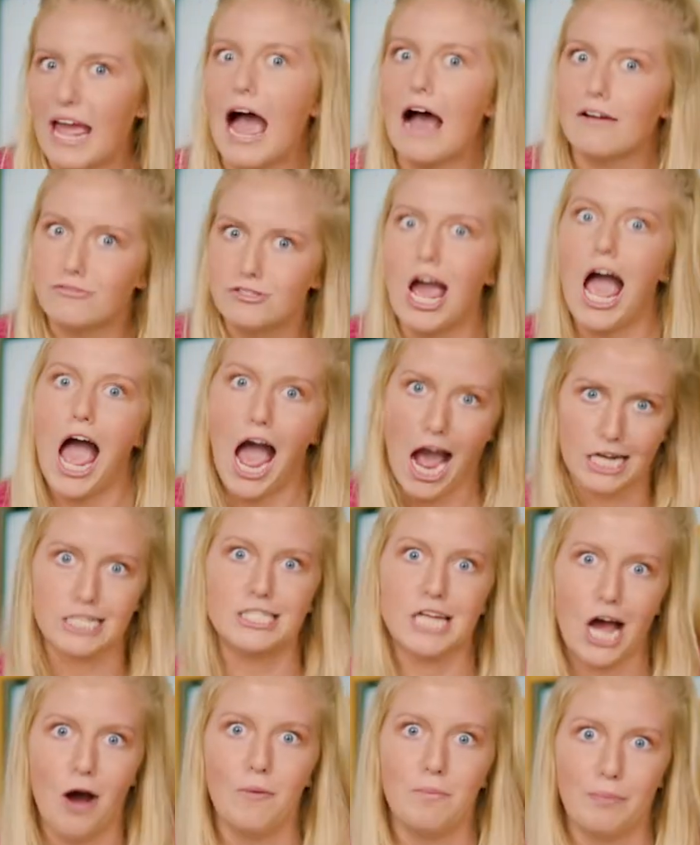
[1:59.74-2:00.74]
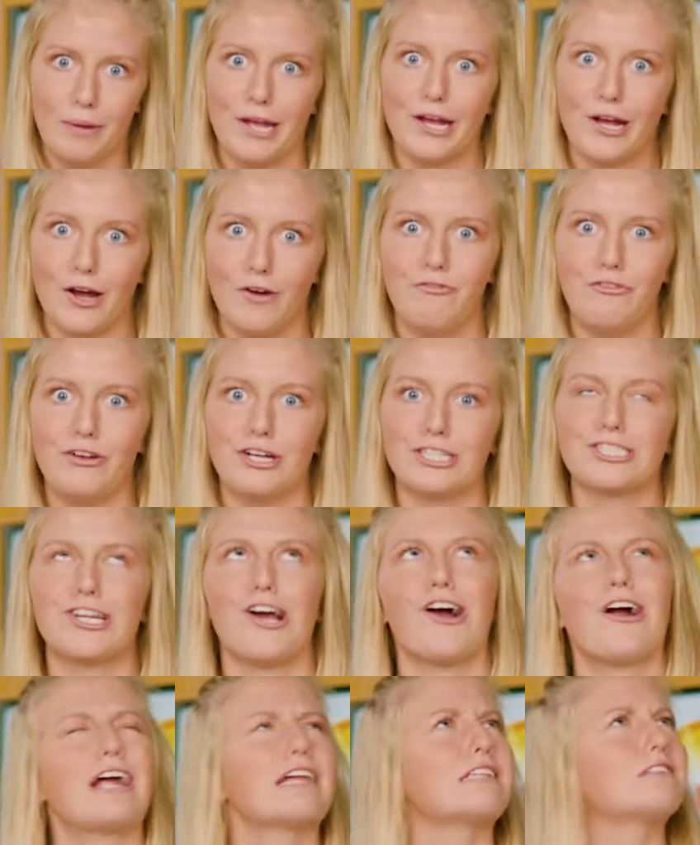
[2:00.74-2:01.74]
have to act out being a fish,
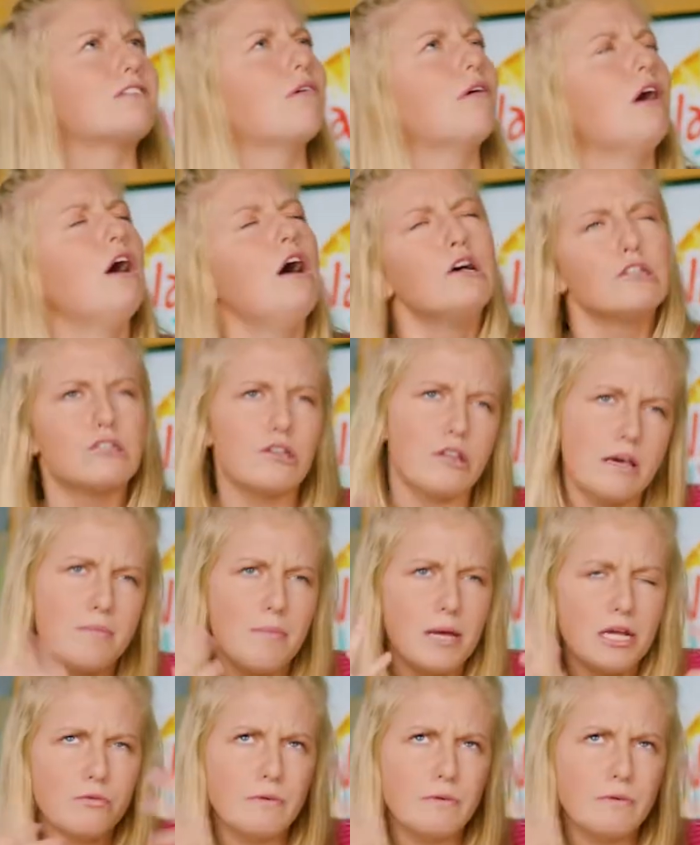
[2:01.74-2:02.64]
all right? So they make